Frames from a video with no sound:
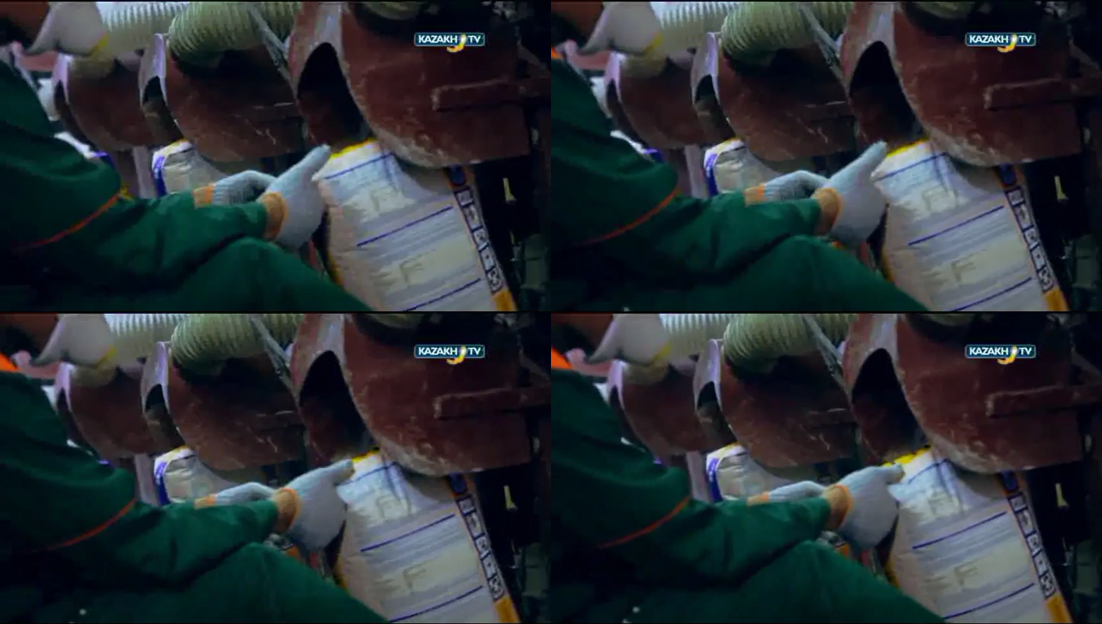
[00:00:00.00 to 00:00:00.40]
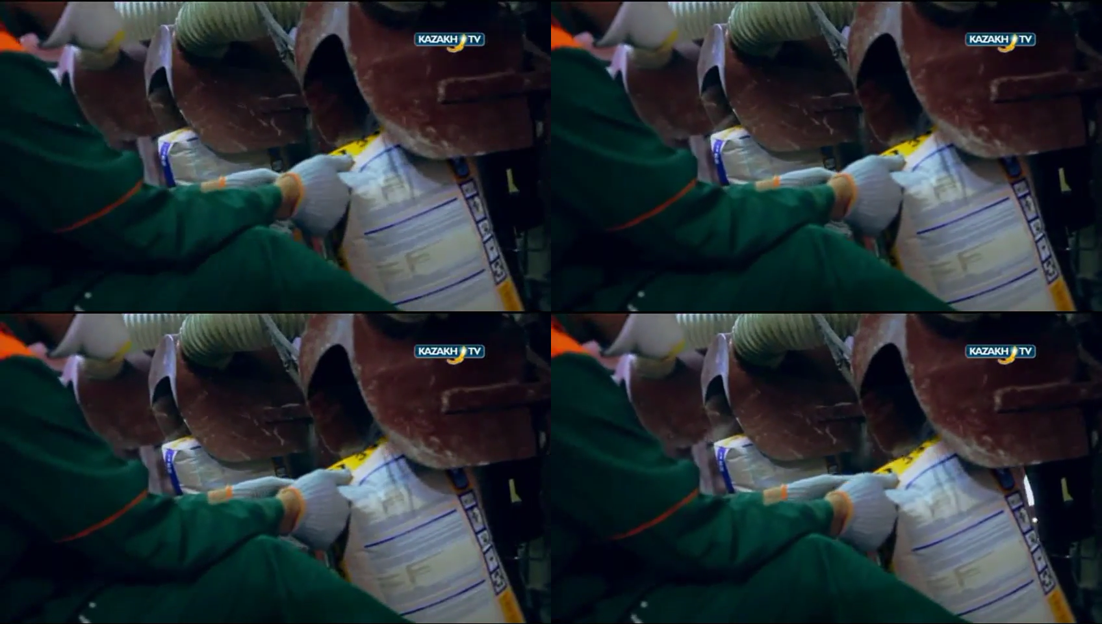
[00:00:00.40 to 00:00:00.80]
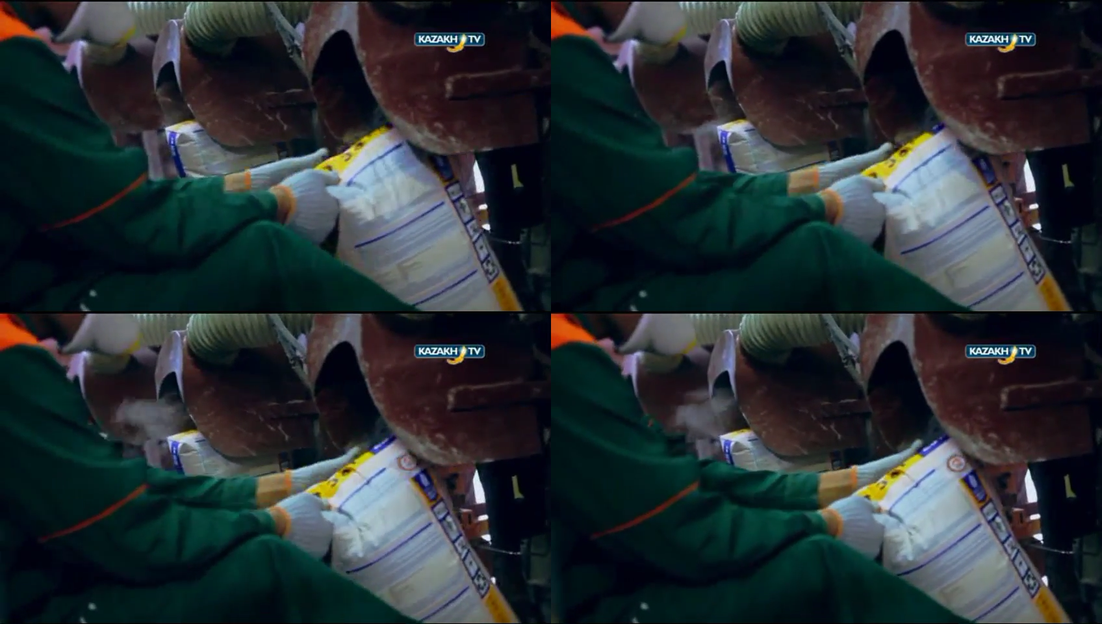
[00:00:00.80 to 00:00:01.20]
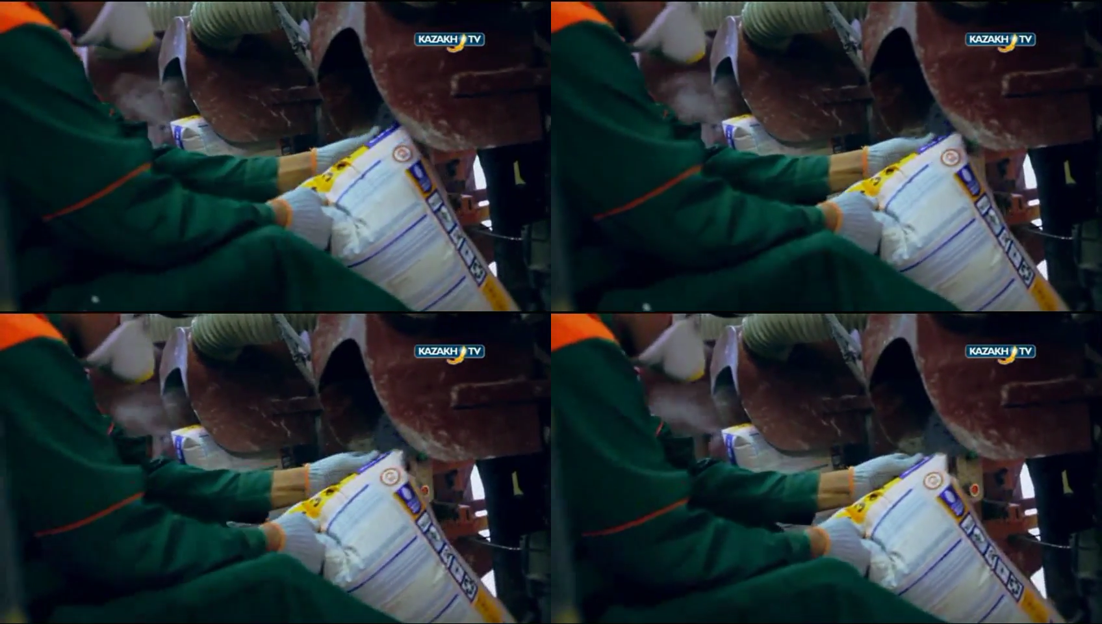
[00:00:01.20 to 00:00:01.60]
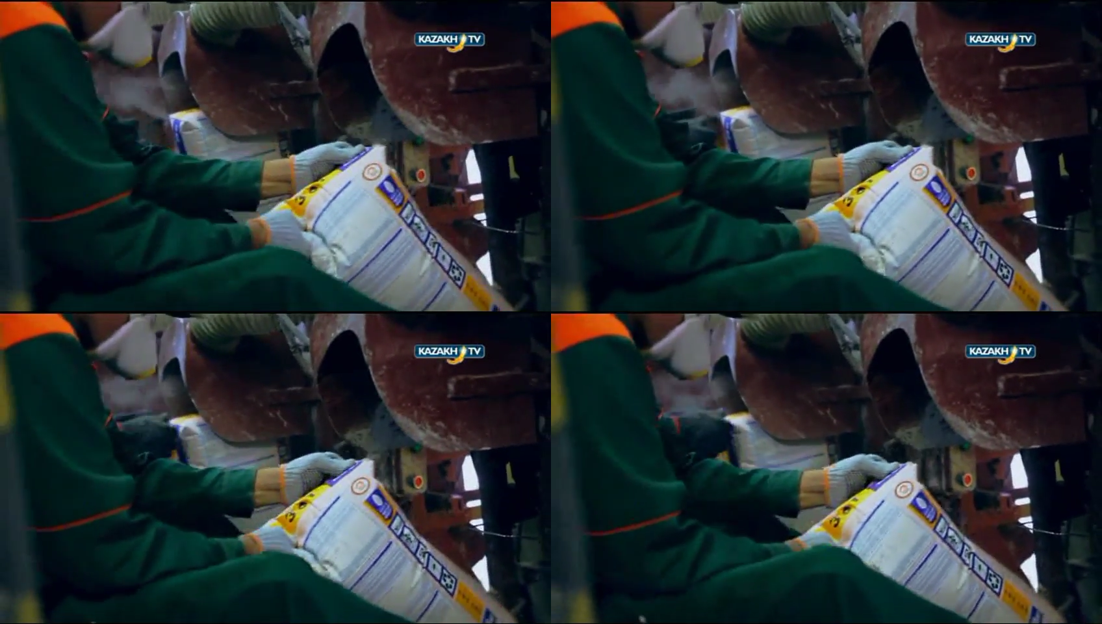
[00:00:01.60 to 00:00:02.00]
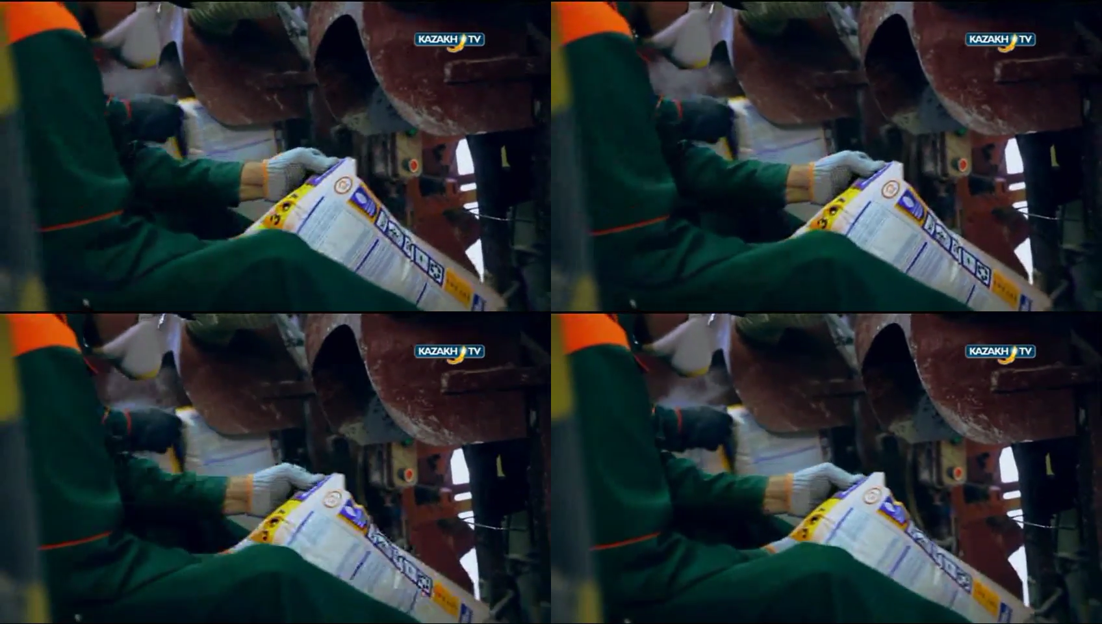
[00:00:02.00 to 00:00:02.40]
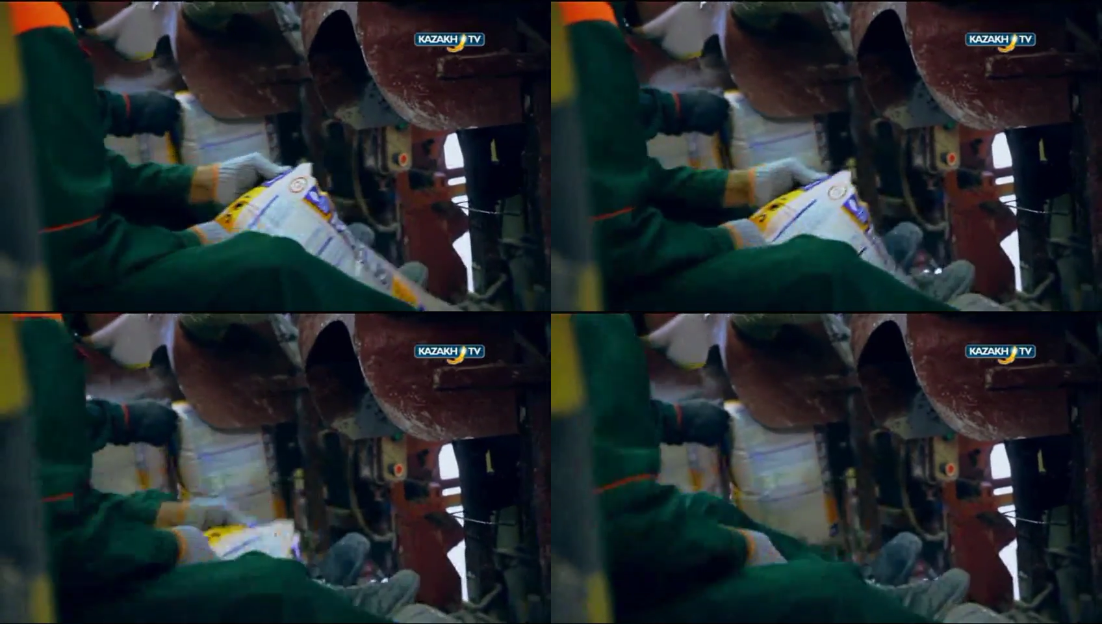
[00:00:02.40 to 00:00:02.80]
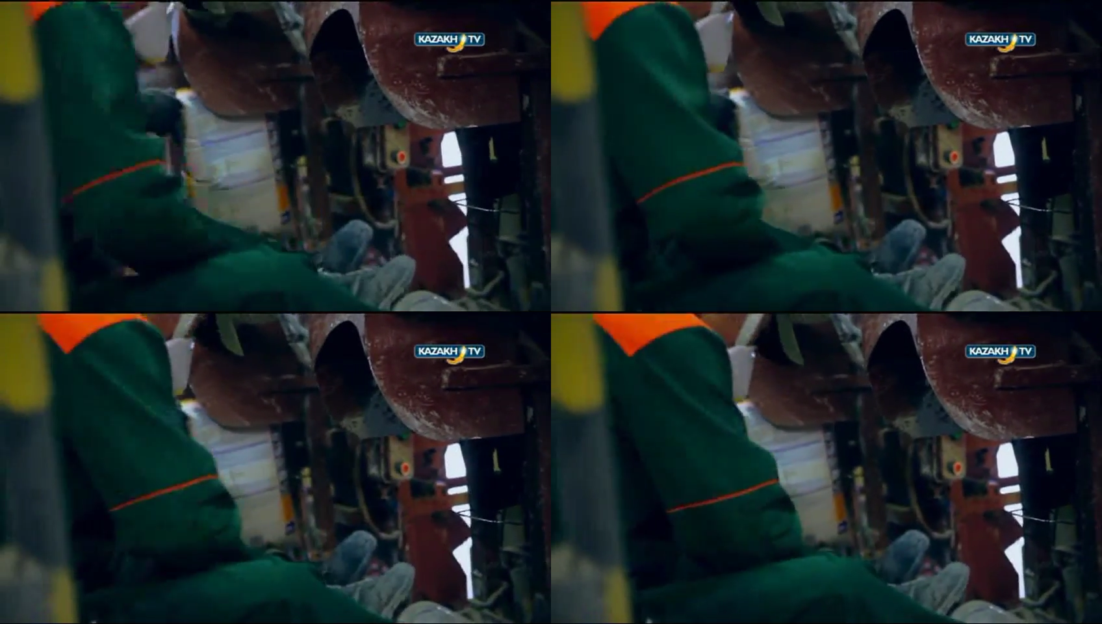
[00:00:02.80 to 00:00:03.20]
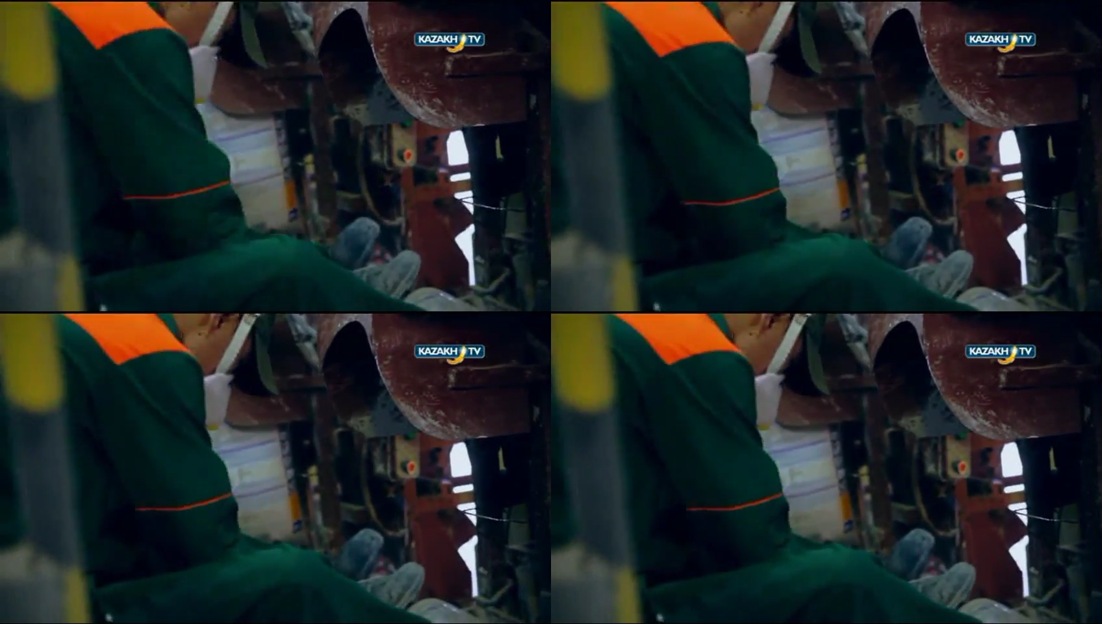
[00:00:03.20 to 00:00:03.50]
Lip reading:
(no speaker visible)